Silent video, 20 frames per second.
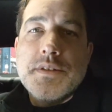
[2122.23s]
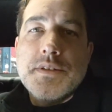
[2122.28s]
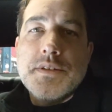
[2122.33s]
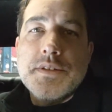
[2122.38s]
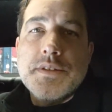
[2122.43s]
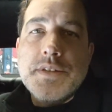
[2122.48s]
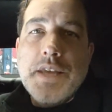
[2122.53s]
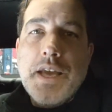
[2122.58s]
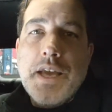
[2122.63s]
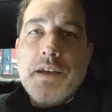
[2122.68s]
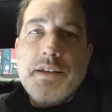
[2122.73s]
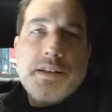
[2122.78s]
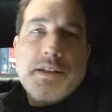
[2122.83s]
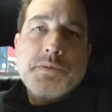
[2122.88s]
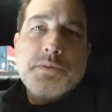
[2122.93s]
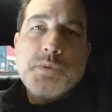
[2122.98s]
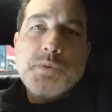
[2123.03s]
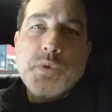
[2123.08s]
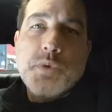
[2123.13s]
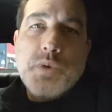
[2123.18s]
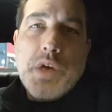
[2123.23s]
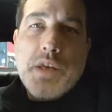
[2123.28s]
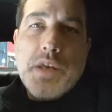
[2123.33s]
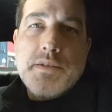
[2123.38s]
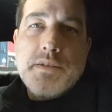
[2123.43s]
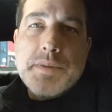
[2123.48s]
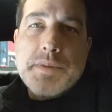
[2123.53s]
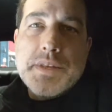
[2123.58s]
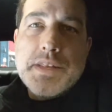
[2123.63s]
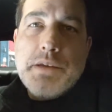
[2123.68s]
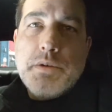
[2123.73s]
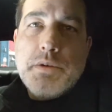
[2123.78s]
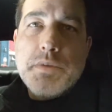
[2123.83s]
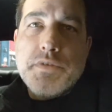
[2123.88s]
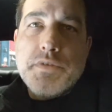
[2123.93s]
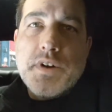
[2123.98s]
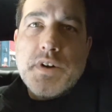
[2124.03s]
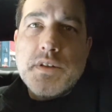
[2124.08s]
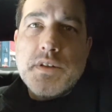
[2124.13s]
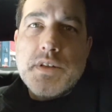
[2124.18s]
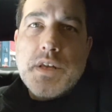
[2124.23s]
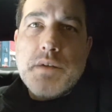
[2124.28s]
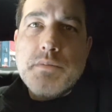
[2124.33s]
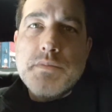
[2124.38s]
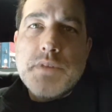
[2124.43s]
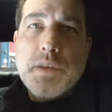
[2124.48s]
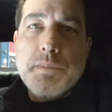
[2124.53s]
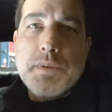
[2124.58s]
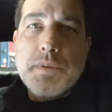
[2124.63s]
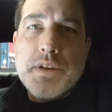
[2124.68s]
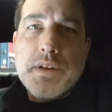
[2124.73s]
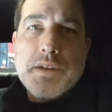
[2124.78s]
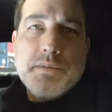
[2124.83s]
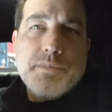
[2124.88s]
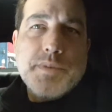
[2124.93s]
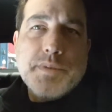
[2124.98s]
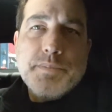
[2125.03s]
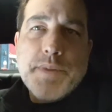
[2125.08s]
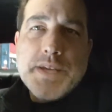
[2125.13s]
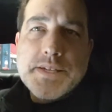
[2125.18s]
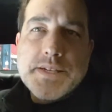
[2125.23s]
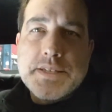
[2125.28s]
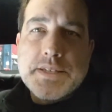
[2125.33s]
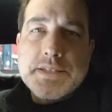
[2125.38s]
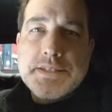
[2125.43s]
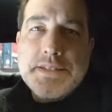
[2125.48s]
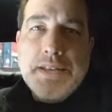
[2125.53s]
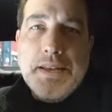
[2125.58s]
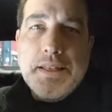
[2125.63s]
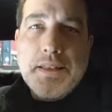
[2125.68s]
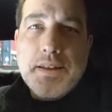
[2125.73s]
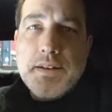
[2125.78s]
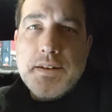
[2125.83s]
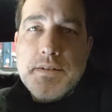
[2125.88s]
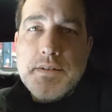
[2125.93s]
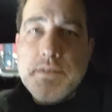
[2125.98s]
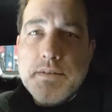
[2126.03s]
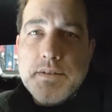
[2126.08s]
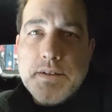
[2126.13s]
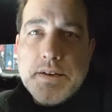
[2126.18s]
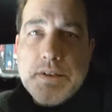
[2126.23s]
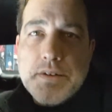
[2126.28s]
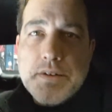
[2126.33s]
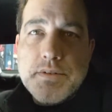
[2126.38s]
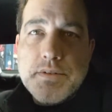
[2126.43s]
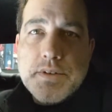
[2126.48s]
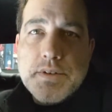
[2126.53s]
Yeah. I mean, that would be fair to them. It'd be basically stealing, you know.